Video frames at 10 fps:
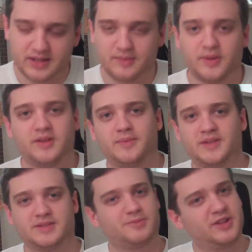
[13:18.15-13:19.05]
He put up
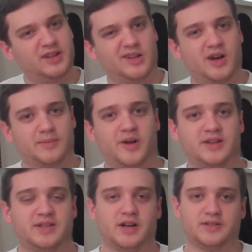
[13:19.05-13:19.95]
this really long
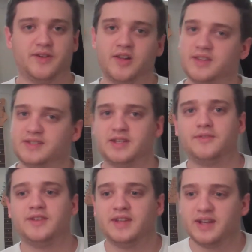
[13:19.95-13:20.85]
montage of all this
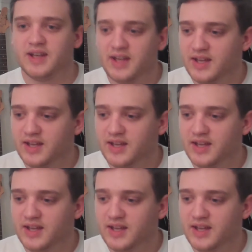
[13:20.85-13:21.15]
stuff he did.